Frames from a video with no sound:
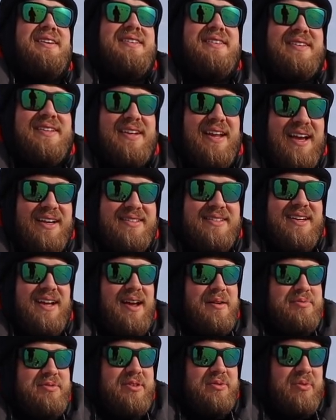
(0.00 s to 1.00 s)
The next
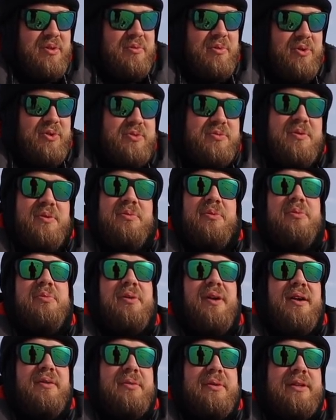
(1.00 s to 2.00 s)
option, what most people
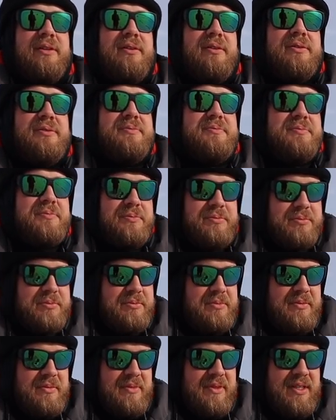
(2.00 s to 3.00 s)
probably do,
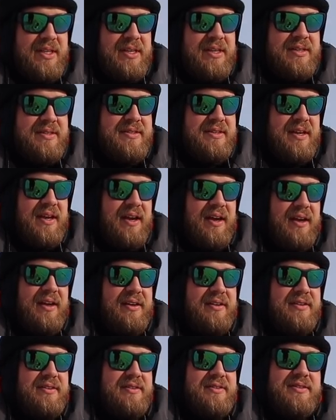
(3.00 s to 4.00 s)
is
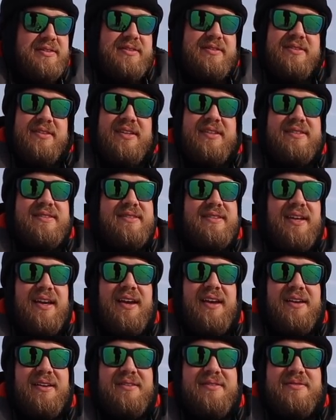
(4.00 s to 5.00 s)
sit and
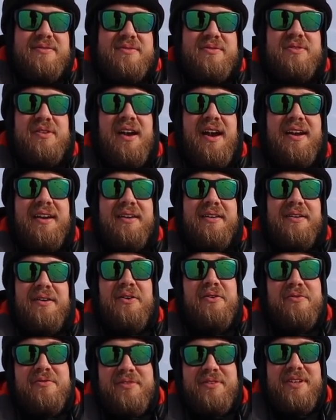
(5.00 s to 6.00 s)
stay and try to
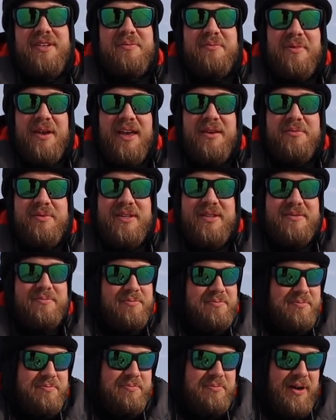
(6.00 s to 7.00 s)
hopefully, maybe,
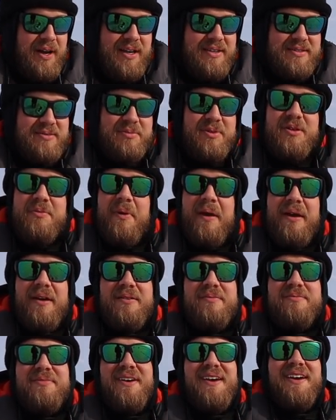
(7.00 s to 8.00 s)
possibly make
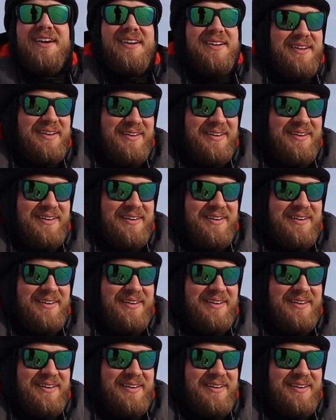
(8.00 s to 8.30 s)
them pay,